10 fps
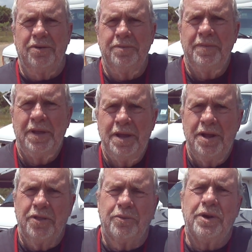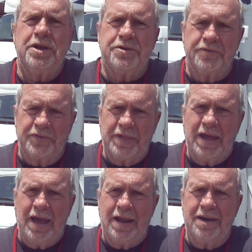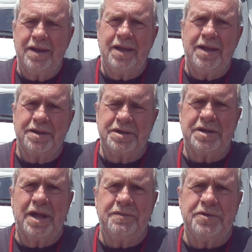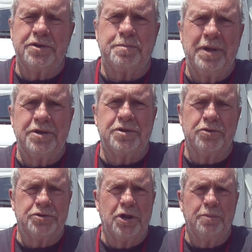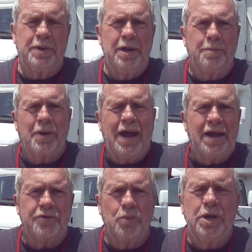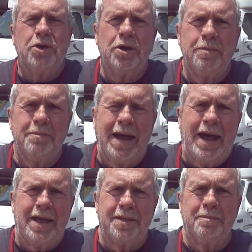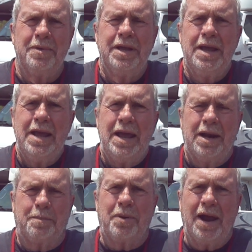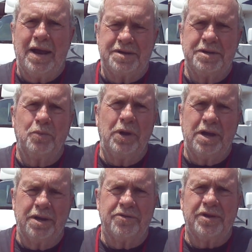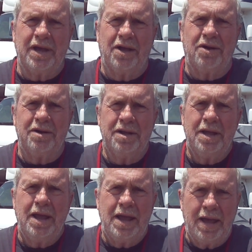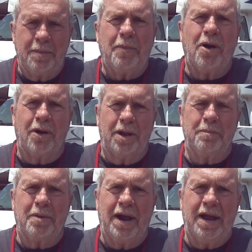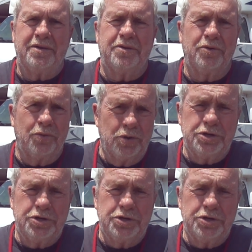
The reason for that is that they've just been so stupidly priced, we couldn't buy them at a price that we could sell bargain price.